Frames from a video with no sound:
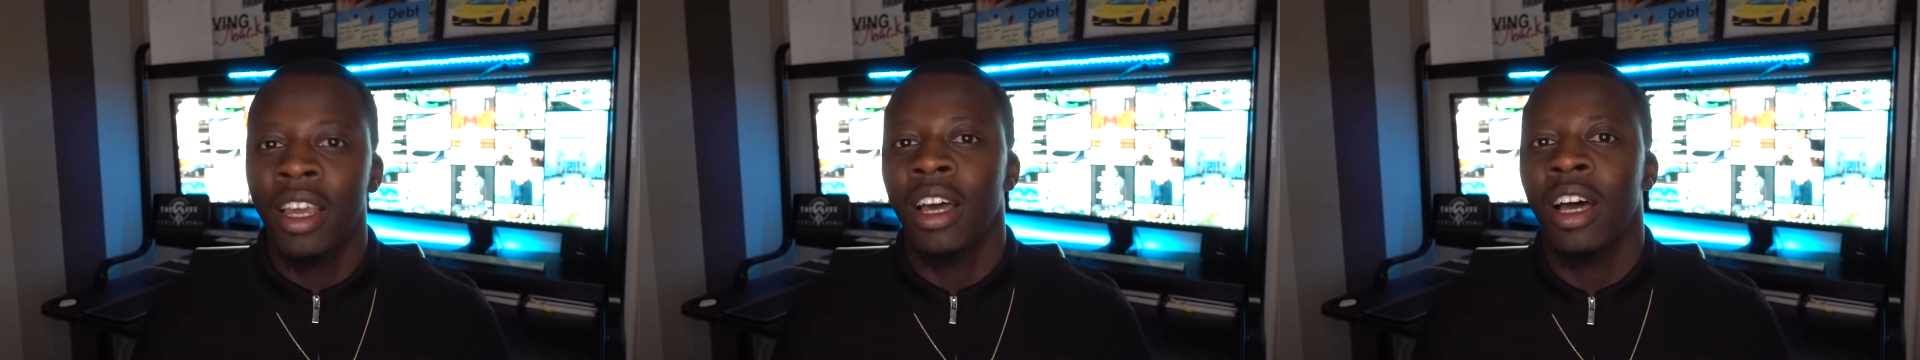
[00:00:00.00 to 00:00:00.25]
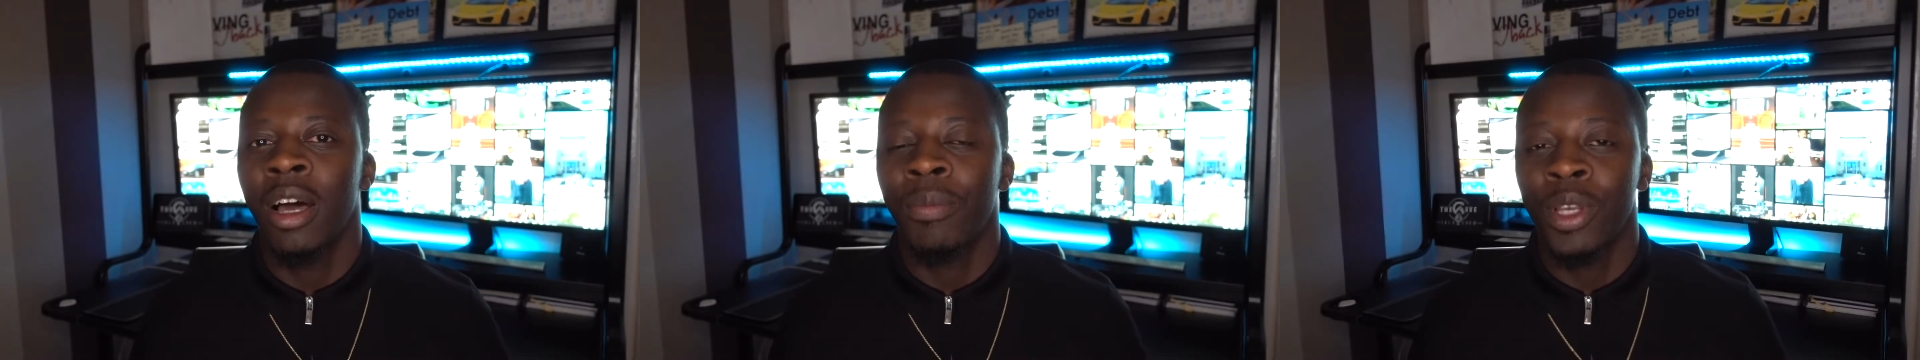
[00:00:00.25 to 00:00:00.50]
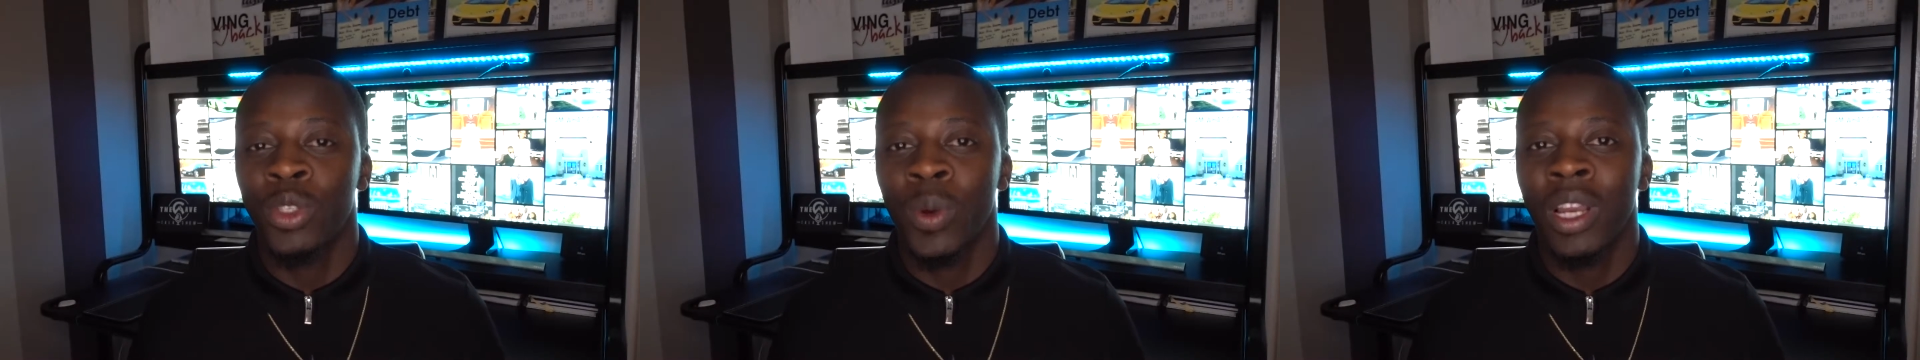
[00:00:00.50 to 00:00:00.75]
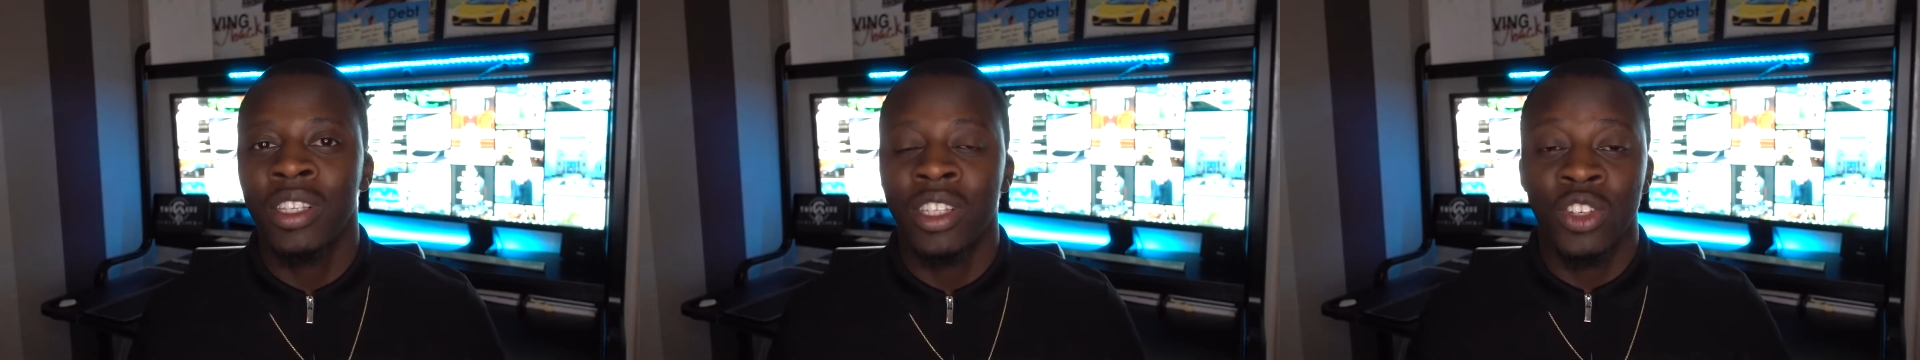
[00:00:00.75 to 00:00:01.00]
as well
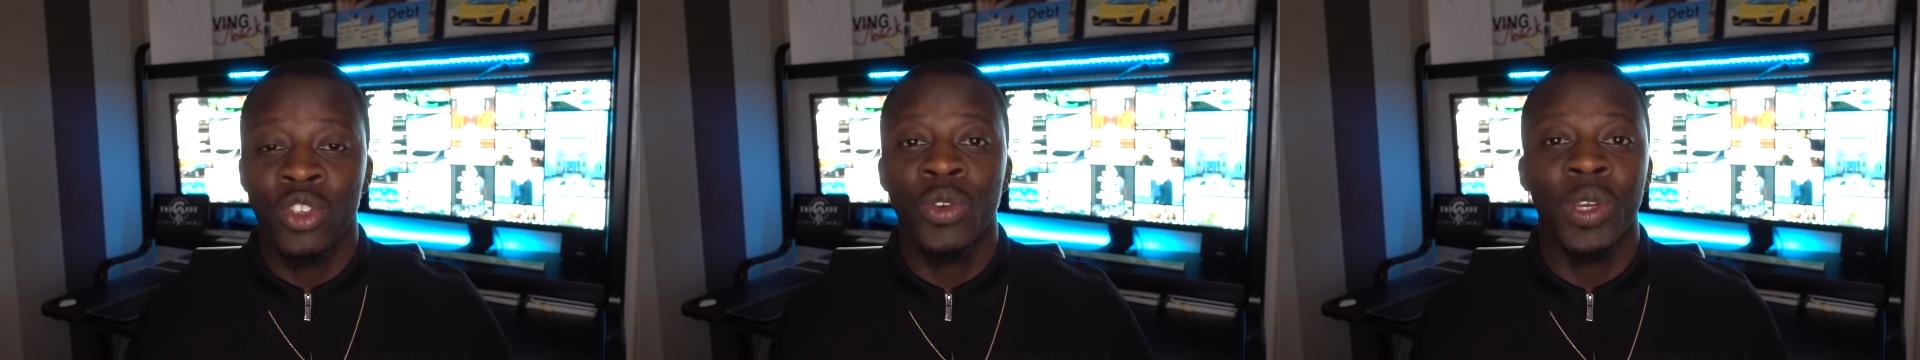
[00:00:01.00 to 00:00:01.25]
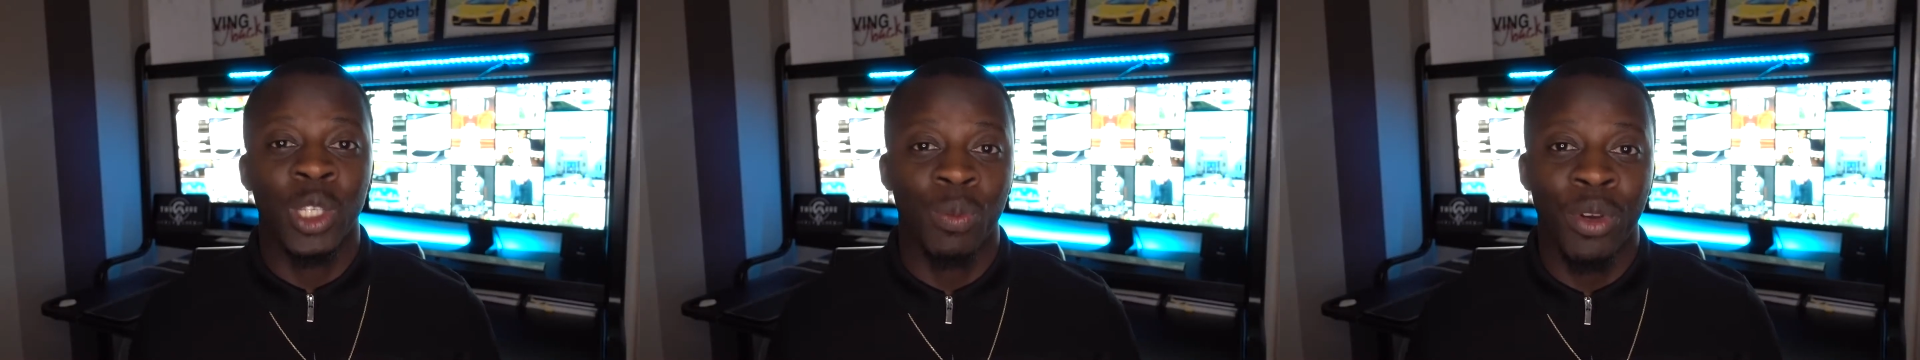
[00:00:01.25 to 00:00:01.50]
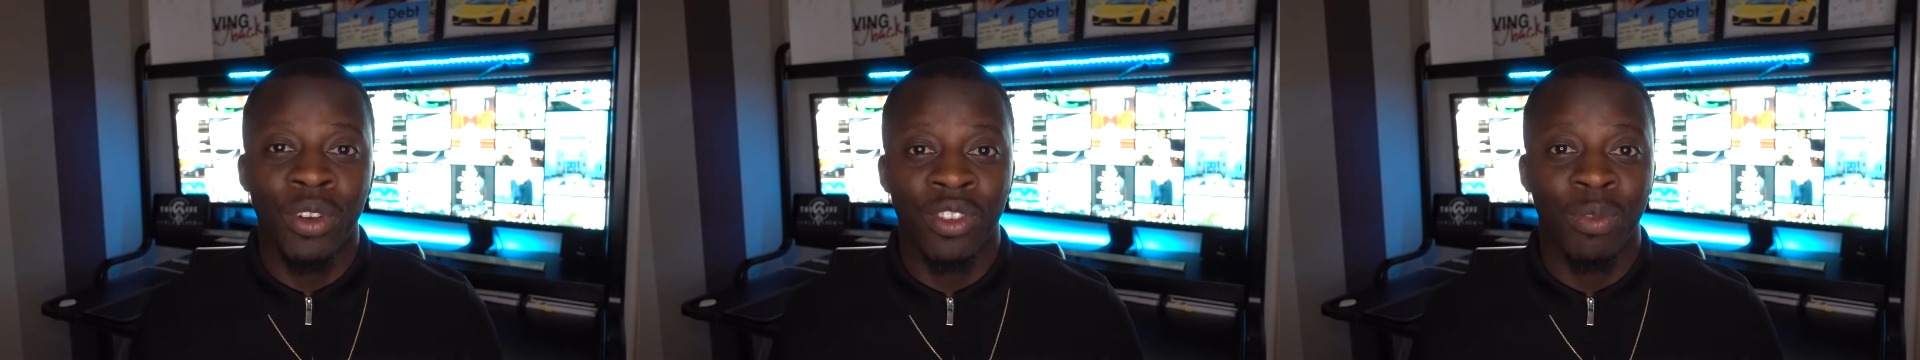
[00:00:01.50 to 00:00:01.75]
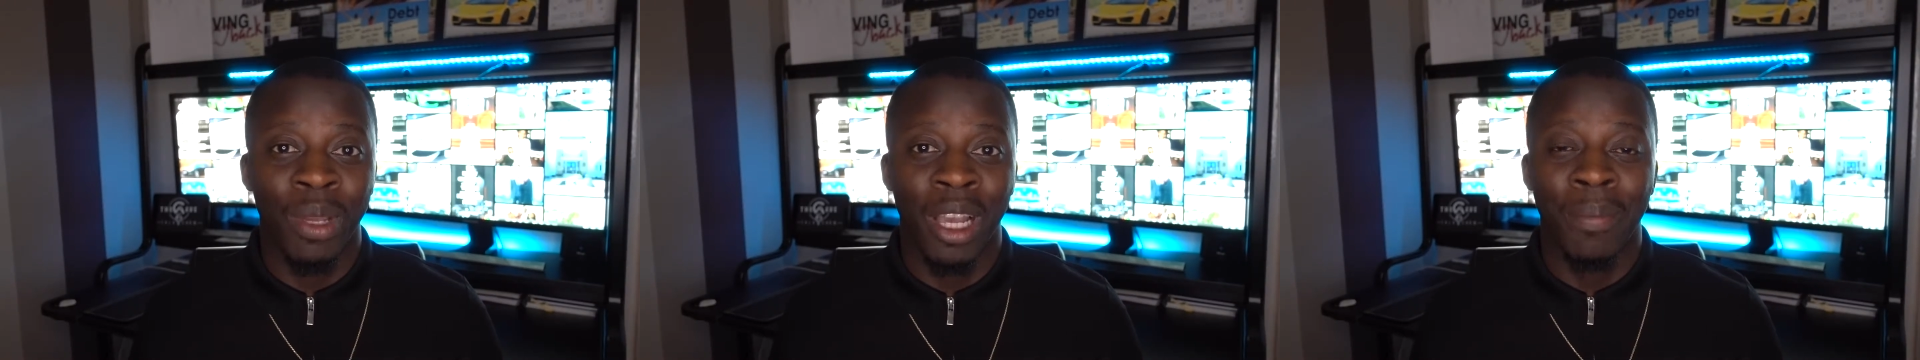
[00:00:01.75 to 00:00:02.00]
as this new experience
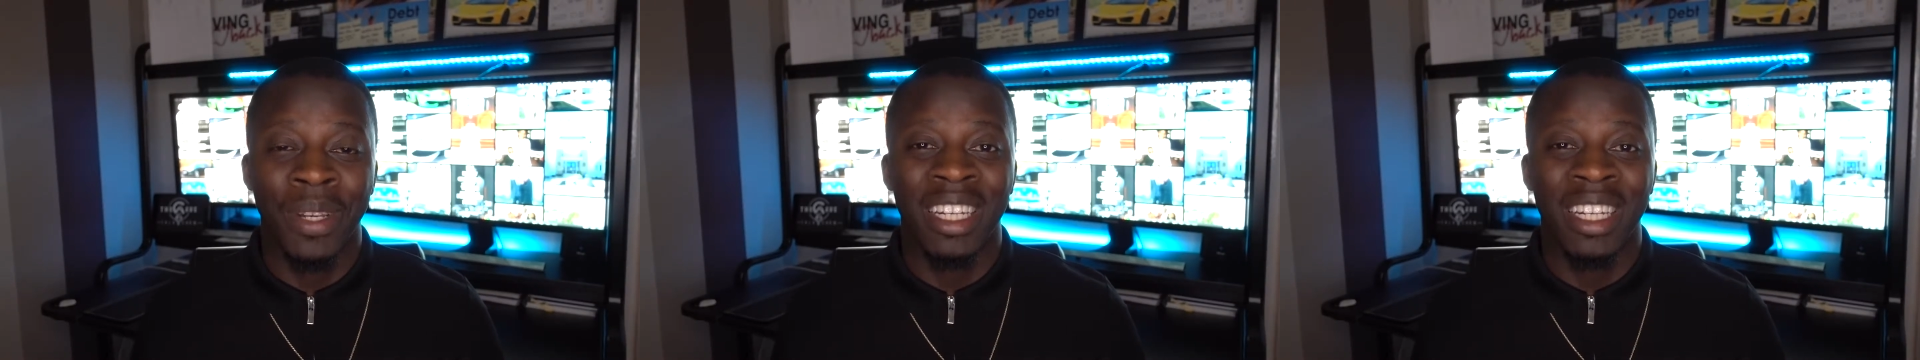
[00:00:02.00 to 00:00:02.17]
of becoming